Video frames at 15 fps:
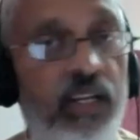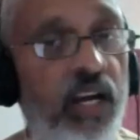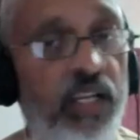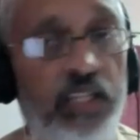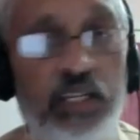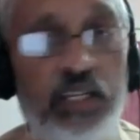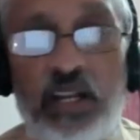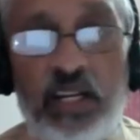I
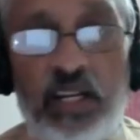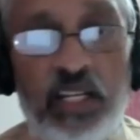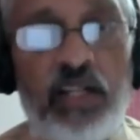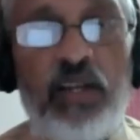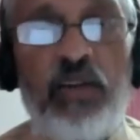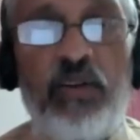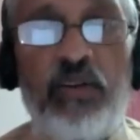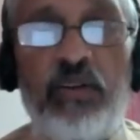did not
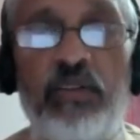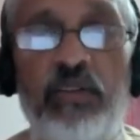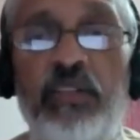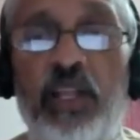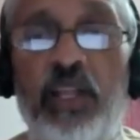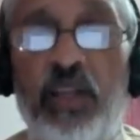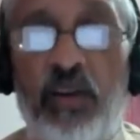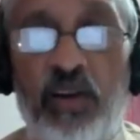include
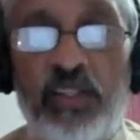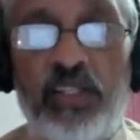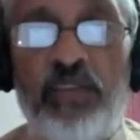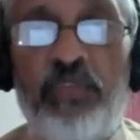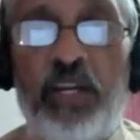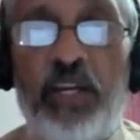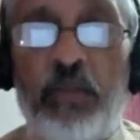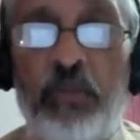the loss of
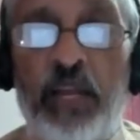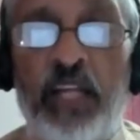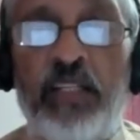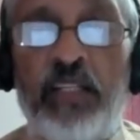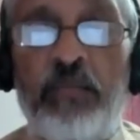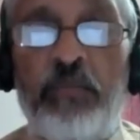phytoplankton